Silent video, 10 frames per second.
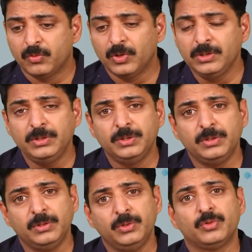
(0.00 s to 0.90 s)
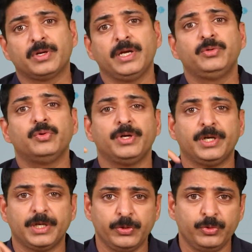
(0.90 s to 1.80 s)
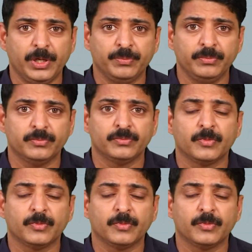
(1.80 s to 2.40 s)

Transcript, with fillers: once you try to retrieve them